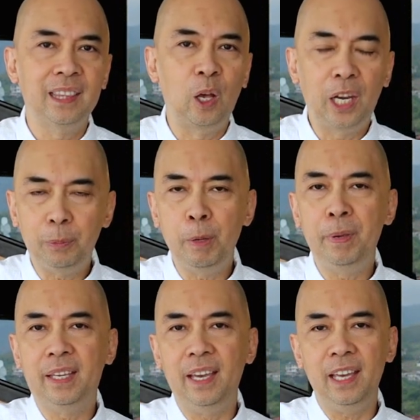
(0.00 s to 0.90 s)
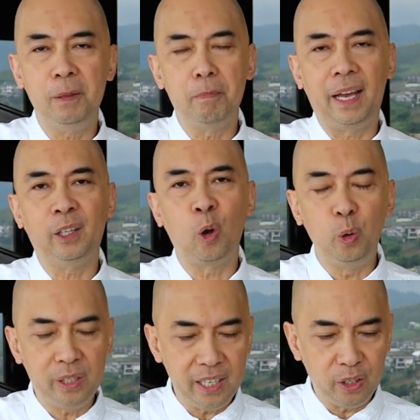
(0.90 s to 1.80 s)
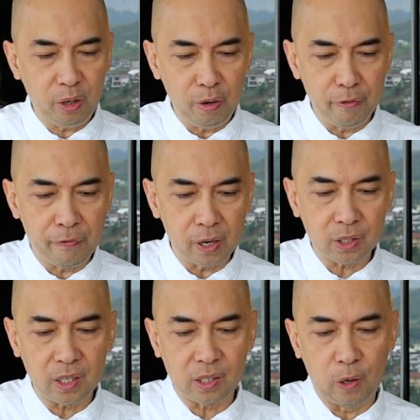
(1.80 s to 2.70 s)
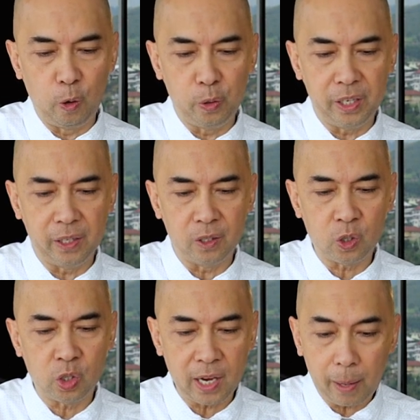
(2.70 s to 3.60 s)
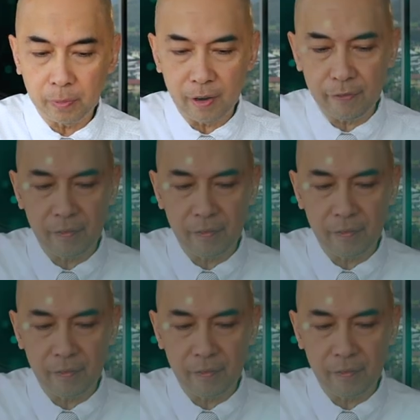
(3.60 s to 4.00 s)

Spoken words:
Now let me begin by quoting to you 1 Thessalonians chapter